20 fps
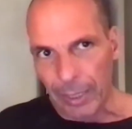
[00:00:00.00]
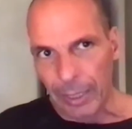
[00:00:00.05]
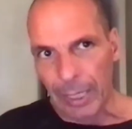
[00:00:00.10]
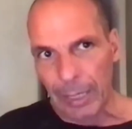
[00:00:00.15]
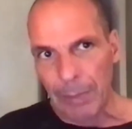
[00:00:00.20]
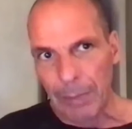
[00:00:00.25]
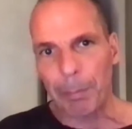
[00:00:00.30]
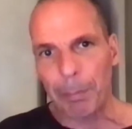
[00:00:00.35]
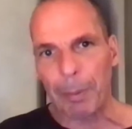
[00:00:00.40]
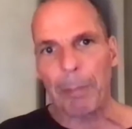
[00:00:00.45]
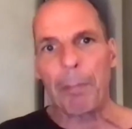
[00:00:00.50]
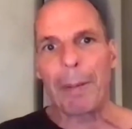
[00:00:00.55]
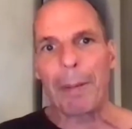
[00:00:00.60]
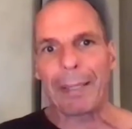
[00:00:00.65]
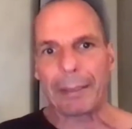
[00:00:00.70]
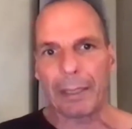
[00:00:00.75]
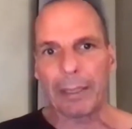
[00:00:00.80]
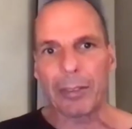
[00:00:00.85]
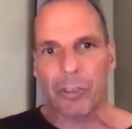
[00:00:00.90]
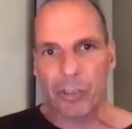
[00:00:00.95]

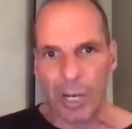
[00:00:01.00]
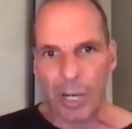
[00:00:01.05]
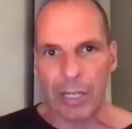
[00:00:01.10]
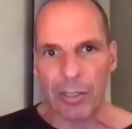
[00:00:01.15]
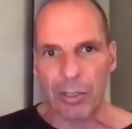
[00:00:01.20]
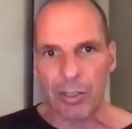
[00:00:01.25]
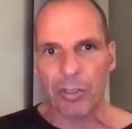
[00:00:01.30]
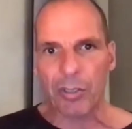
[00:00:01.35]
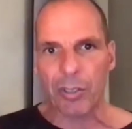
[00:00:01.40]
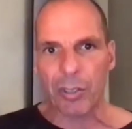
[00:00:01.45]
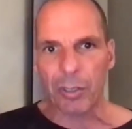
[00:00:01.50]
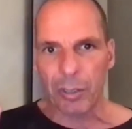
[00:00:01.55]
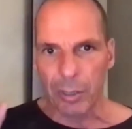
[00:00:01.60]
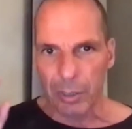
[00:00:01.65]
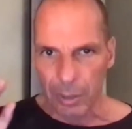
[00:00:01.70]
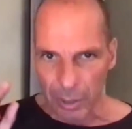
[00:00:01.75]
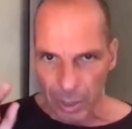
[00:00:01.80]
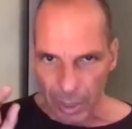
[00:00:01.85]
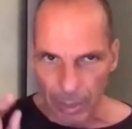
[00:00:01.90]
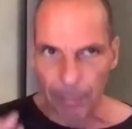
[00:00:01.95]
implementing changes
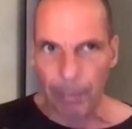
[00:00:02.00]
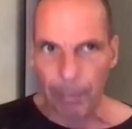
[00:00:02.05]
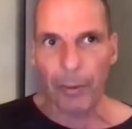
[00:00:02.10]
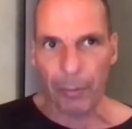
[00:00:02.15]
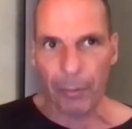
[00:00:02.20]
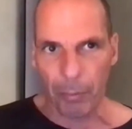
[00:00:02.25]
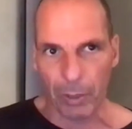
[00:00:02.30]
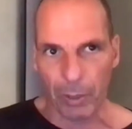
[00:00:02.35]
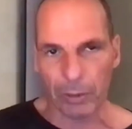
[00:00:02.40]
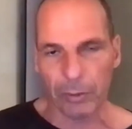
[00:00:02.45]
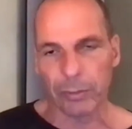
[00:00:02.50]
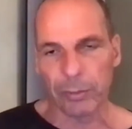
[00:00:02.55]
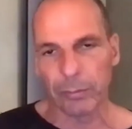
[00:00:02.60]
upon the world.